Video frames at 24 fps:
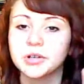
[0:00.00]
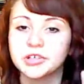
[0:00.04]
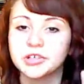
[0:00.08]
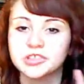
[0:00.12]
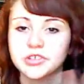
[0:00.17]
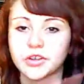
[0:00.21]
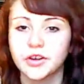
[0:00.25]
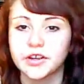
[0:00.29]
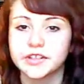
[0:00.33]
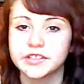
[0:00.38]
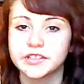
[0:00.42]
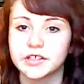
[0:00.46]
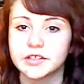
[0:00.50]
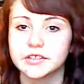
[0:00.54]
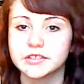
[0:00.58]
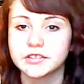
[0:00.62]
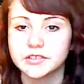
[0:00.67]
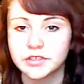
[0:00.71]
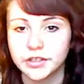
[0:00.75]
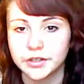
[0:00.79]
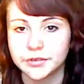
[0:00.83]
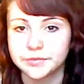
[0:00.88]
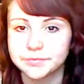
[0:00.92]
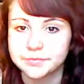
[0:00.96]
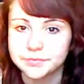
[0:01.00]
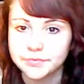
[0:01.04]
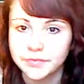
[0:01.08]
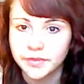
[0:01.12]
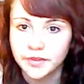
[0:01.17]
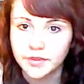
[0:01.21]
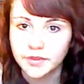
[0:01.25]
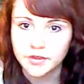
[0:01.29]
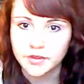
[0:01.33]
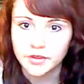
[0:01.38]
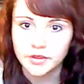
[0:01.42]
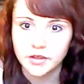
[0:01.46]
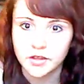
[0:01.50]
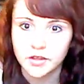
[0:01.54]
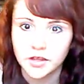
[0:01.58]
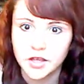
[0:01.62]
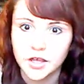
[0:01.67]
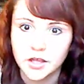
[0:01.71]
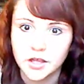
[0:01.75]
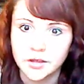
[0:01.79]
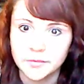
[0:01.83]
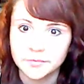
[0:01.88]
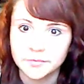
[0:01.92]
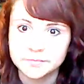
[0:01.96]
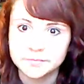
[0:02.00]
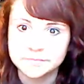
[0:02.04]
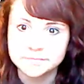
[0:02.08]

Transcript: moisturiser. So,